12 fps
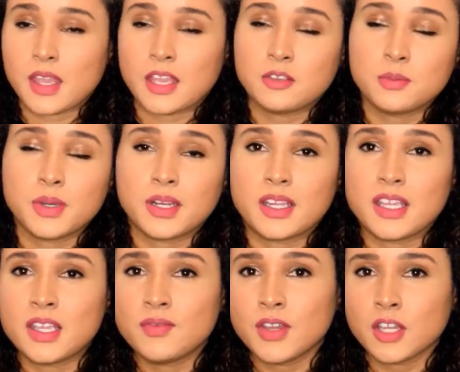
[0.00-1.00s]
and you put an
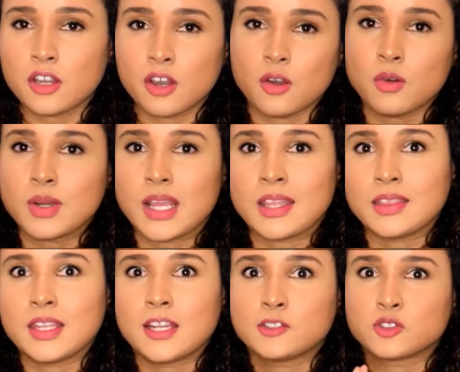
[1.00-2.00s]
even coat, and
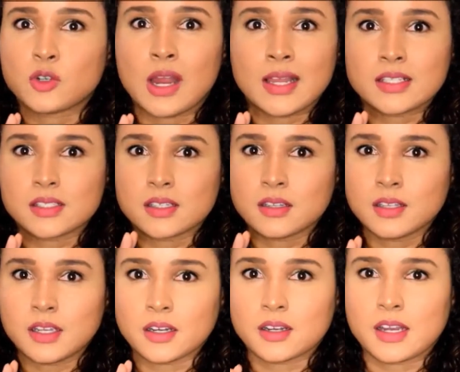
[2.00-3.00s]
then it dries
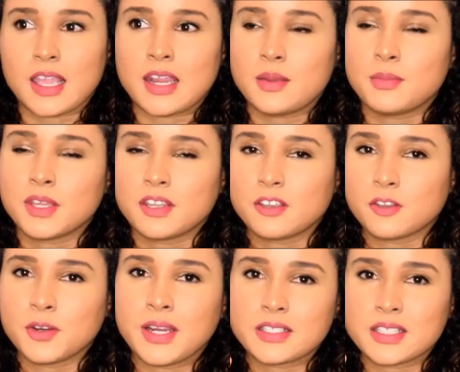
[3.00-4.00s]
clear, and it
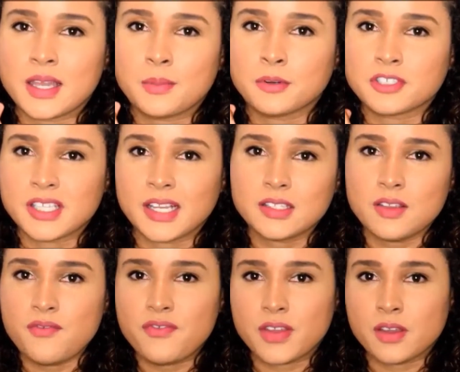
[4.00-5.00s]
creates a
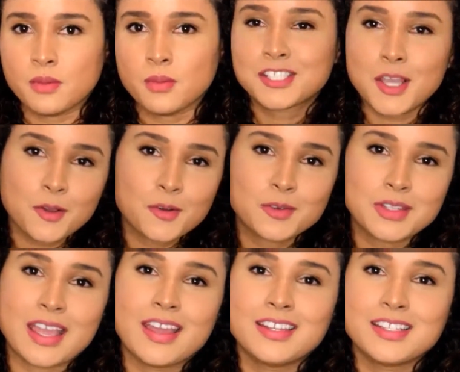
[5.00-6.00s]
protective film. So
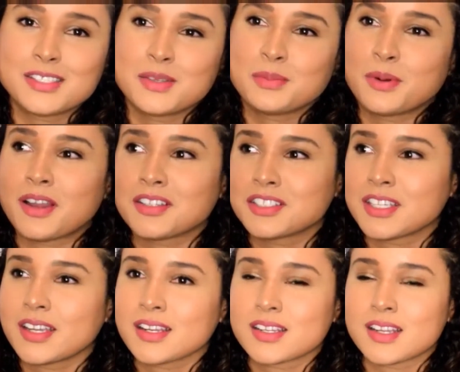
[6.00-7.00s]
that is the
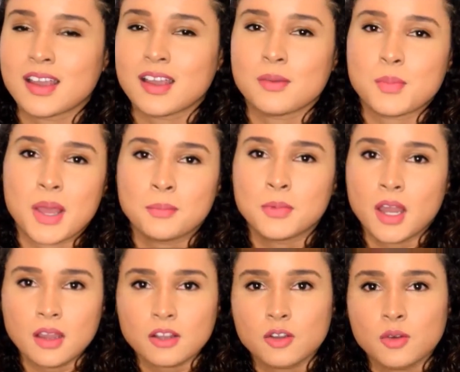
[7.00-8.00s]
project. I'm
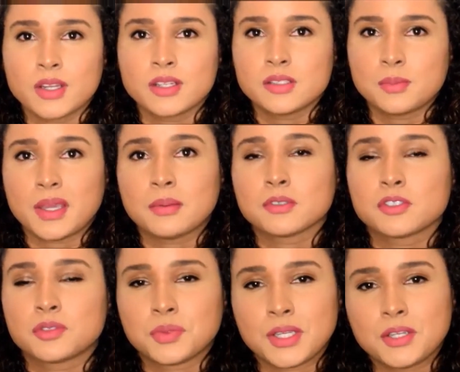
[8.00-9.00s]
not going to be able
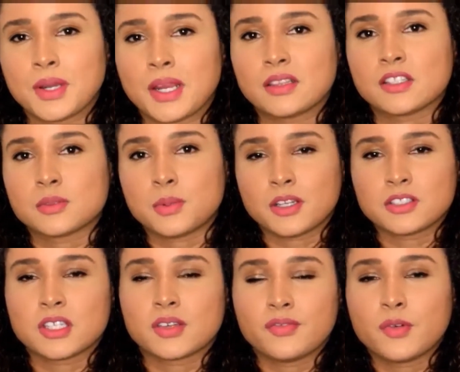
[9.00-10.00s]
to recreate this
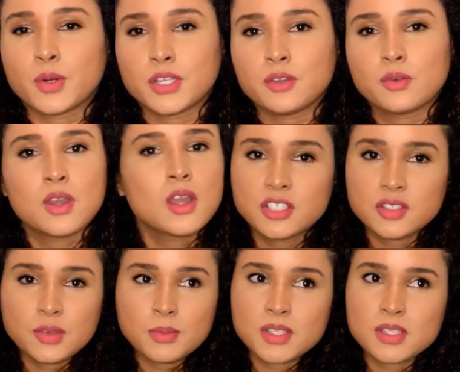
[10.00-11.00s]
project for you just
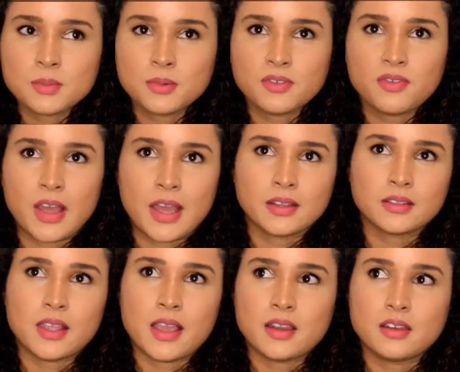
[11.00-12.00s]
from the simple fact
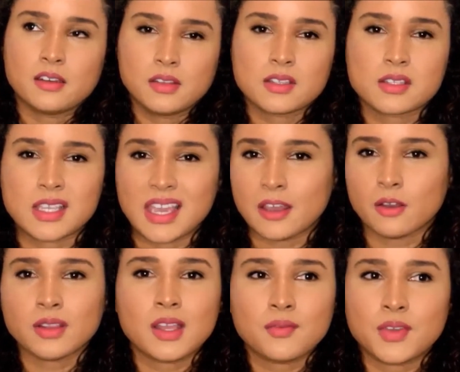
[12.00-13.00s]
that the
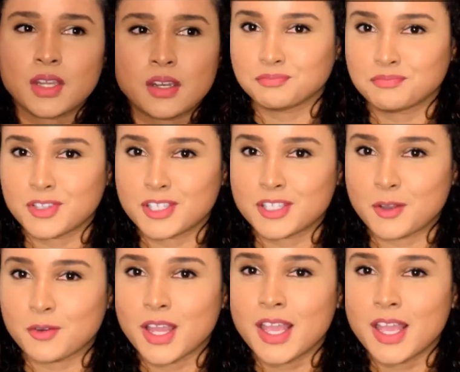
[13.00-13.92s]
scale of it. So